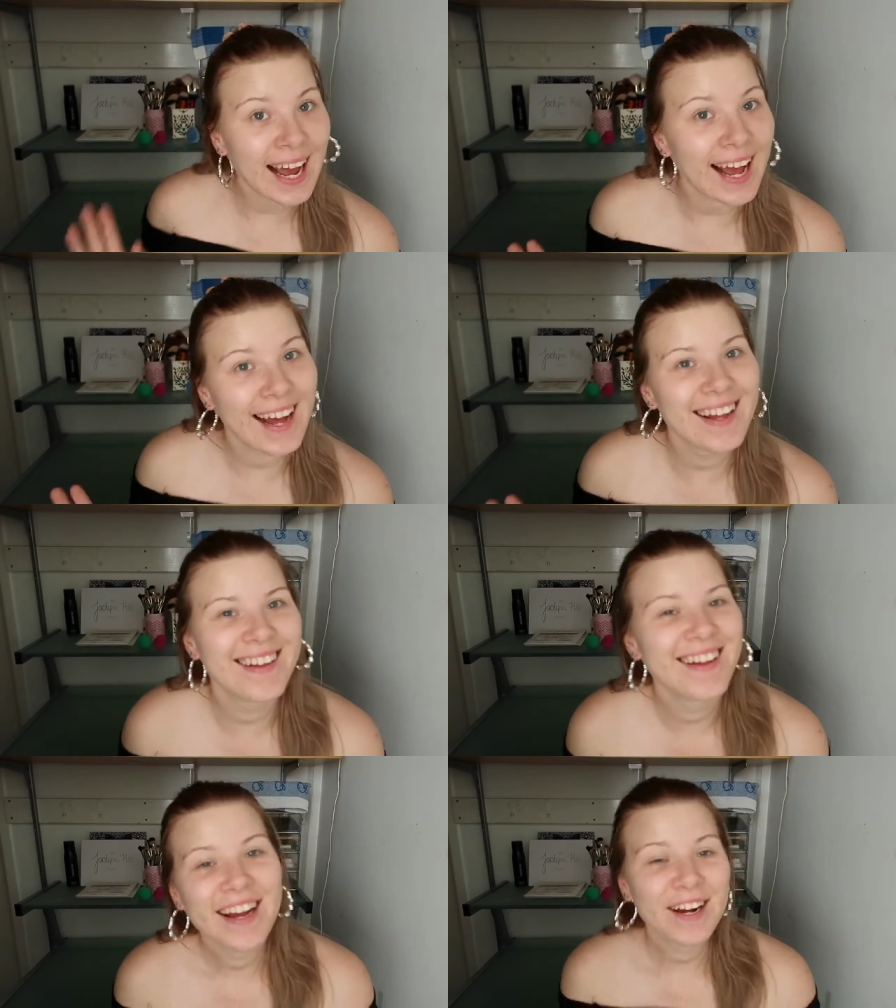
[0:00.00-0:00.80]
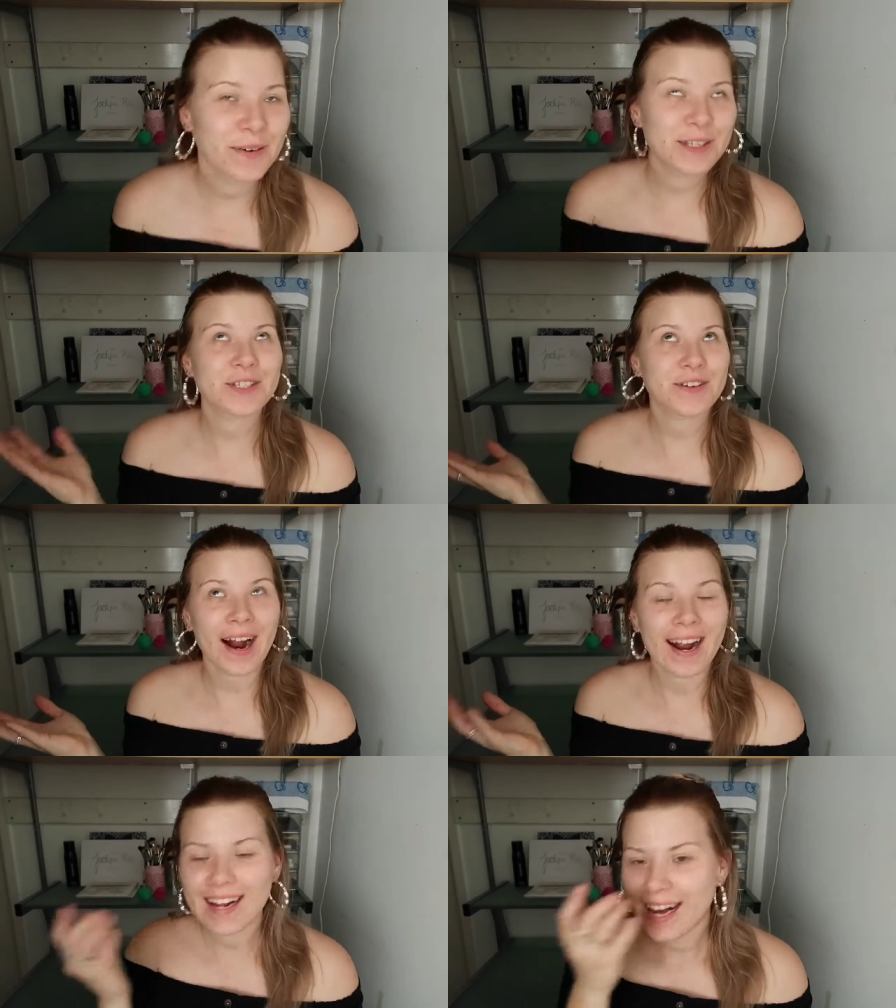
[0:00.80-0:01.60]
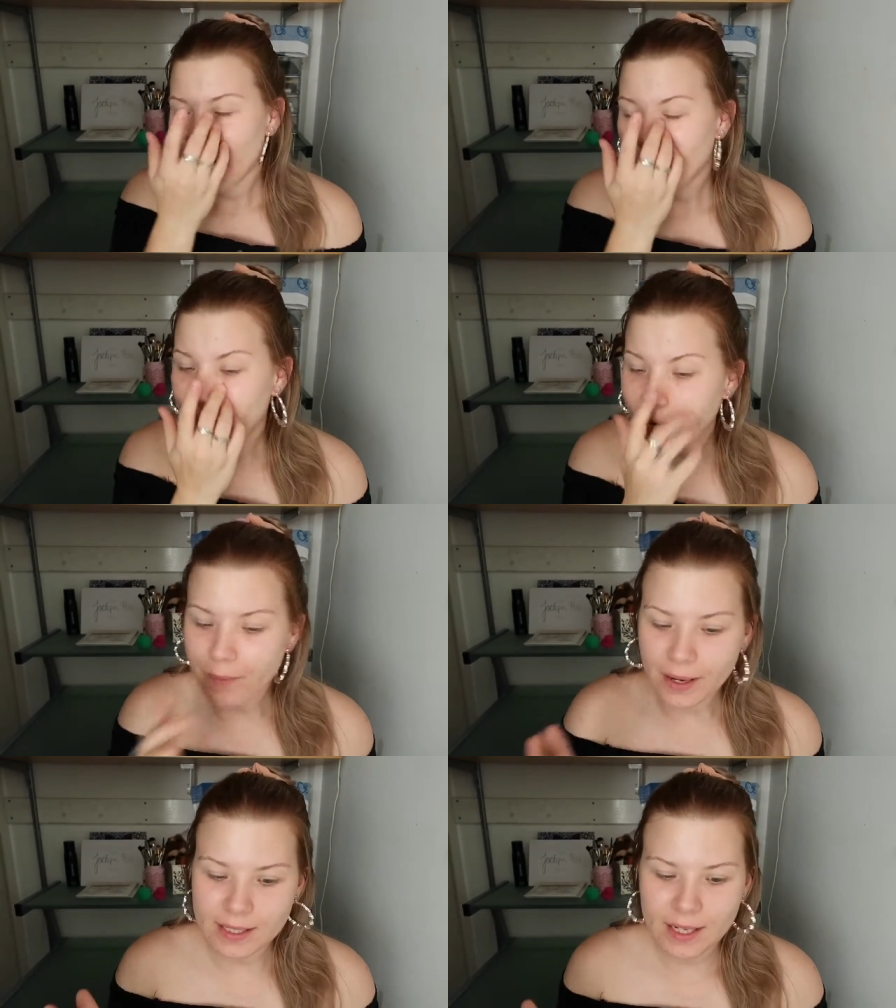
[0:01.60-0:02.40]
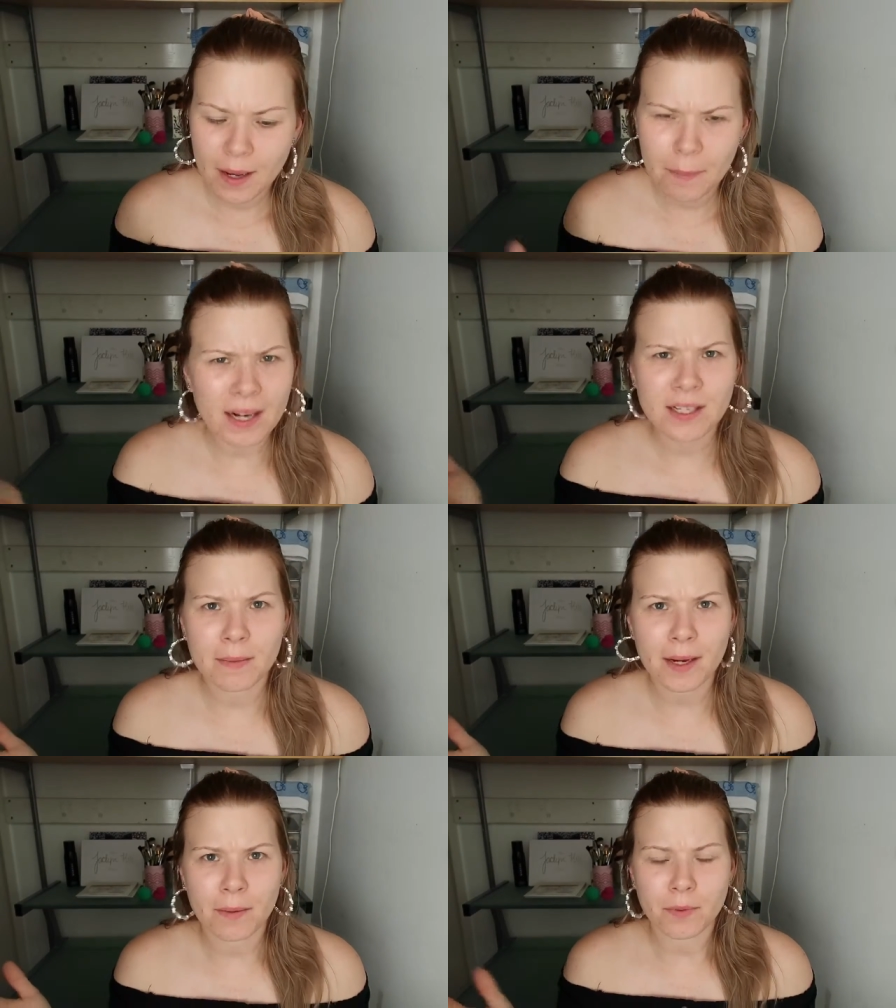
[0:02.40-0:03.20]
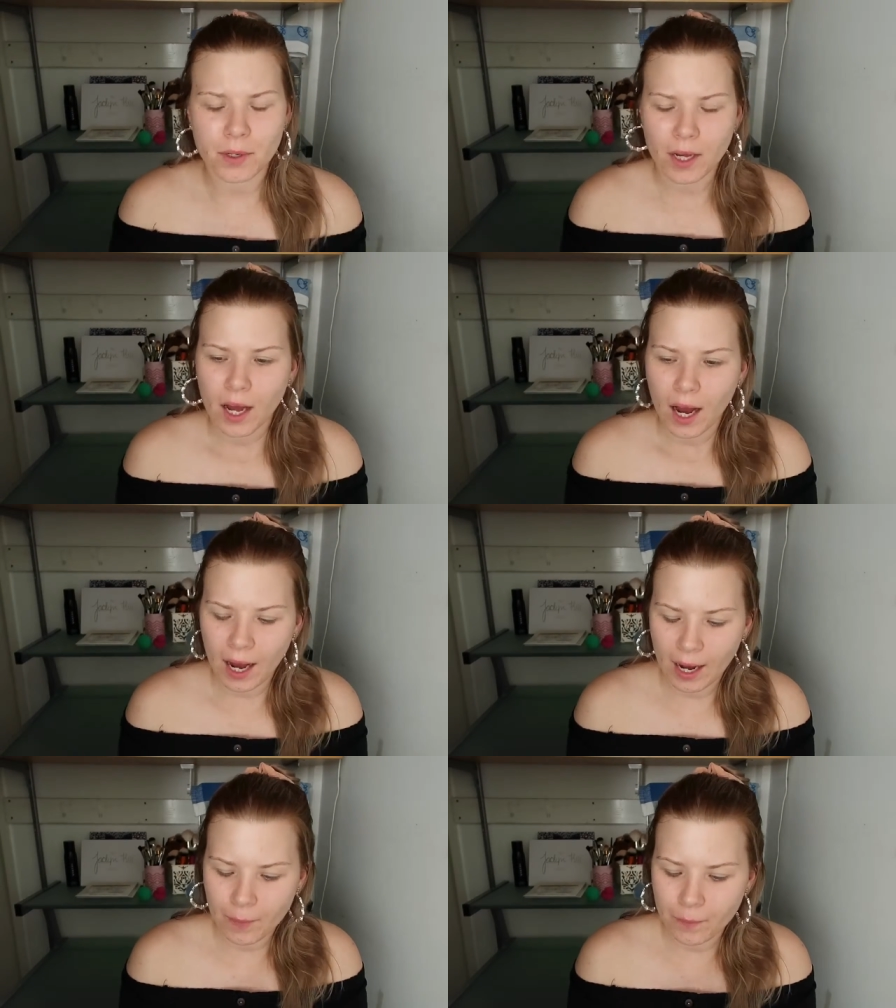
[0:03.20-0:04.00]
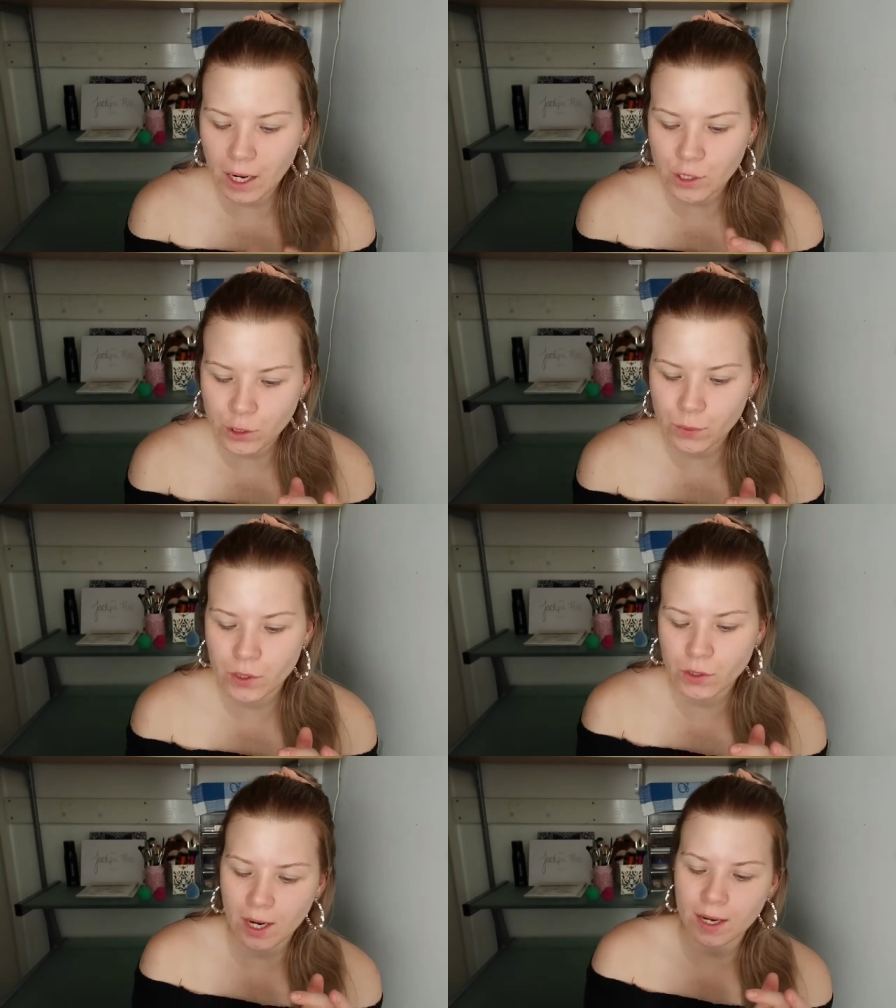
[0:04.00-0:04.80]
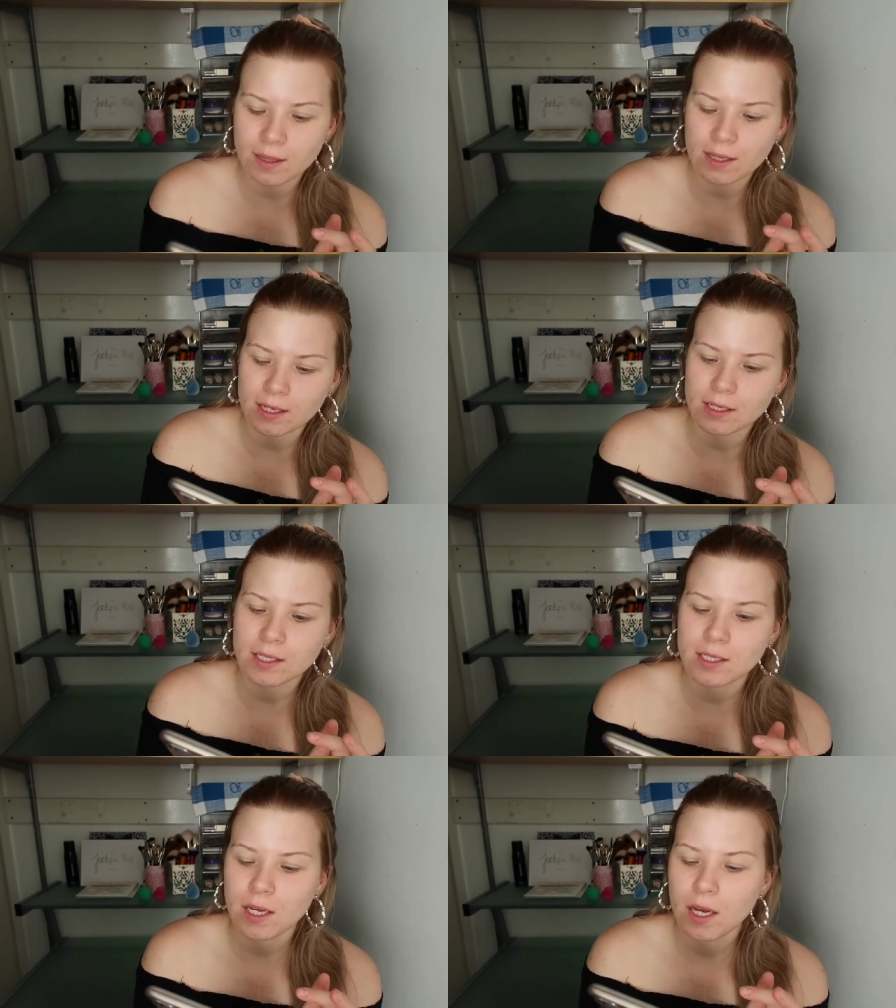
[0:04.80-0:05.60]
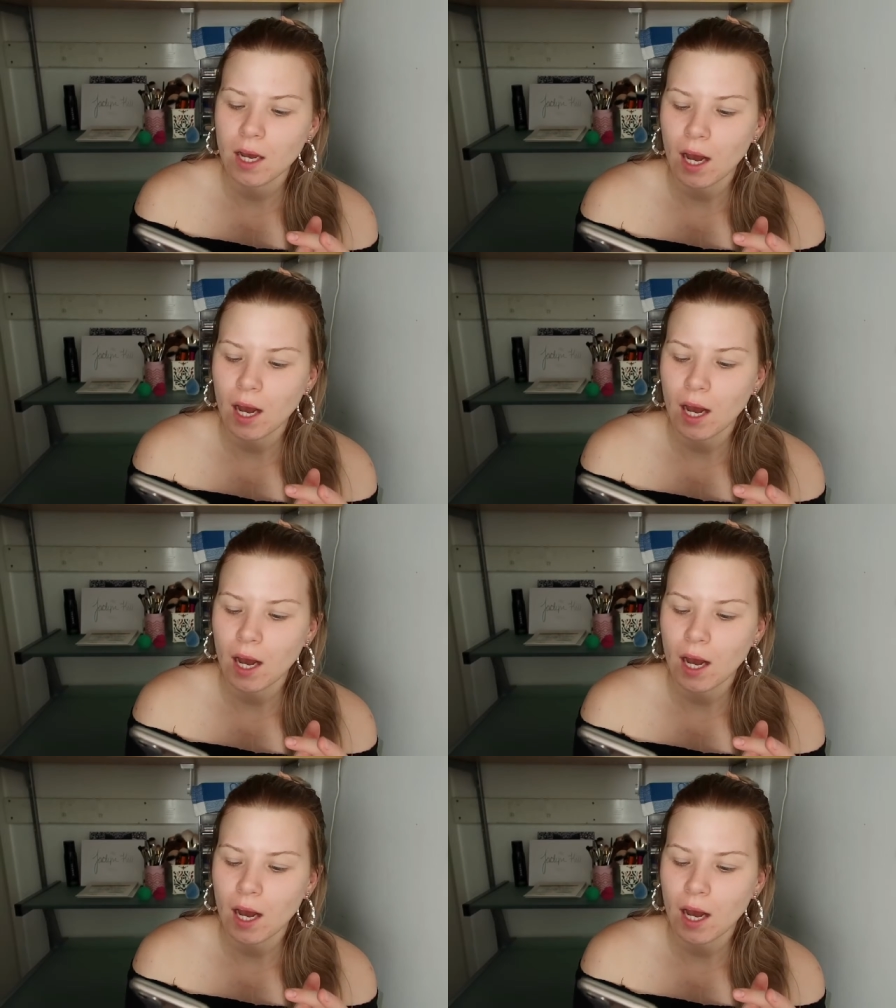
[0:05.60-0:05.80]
hair which is great but anyways back to the makeup look um, I do want to try this